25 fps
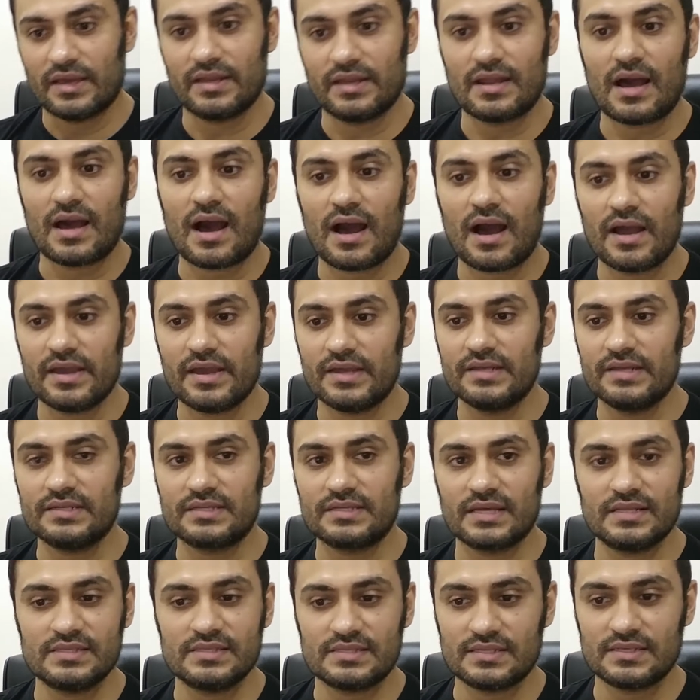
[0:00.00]
high
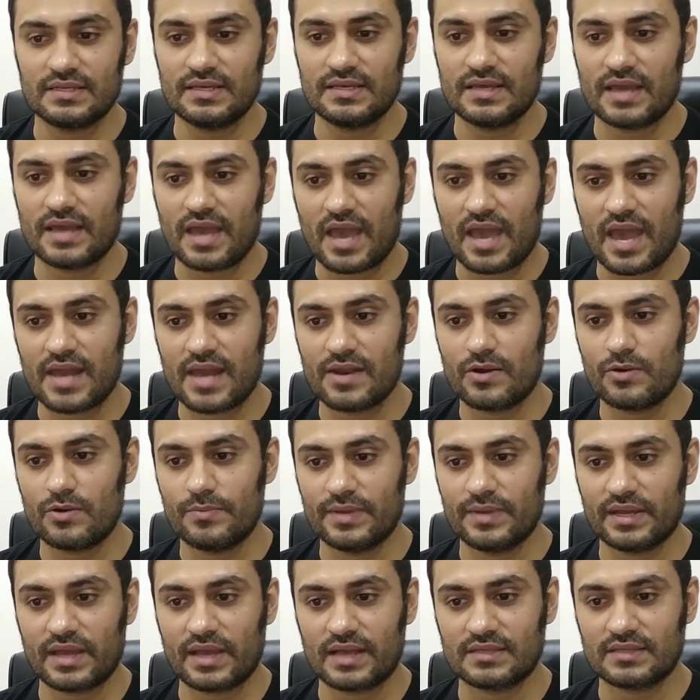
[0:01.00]
intensity
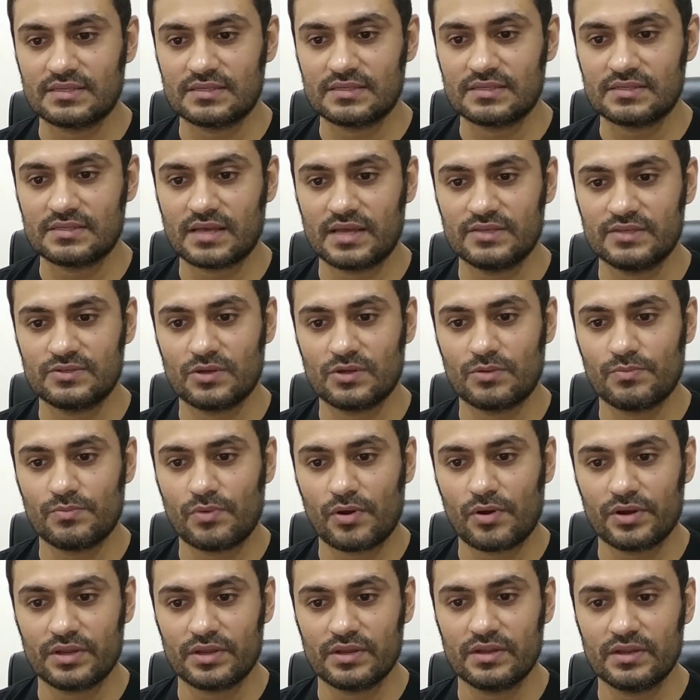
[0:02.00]
anaerobic exercise, your
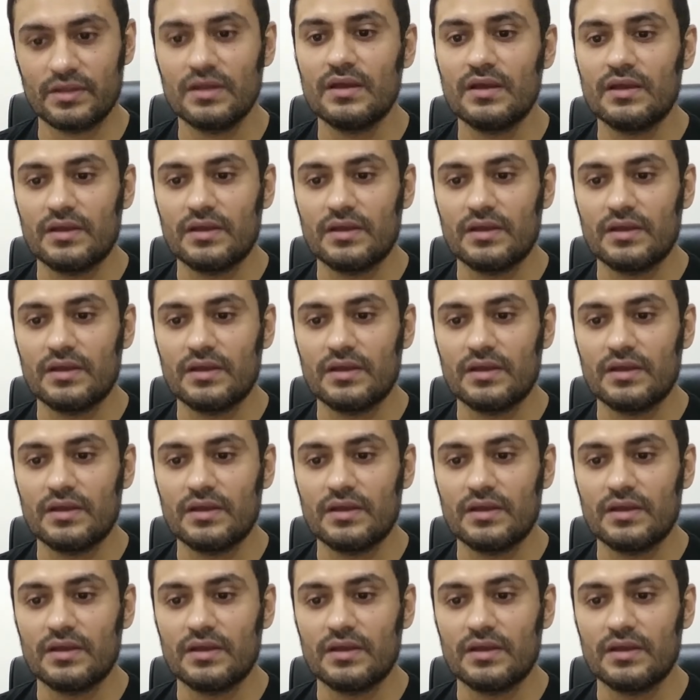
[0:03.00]
body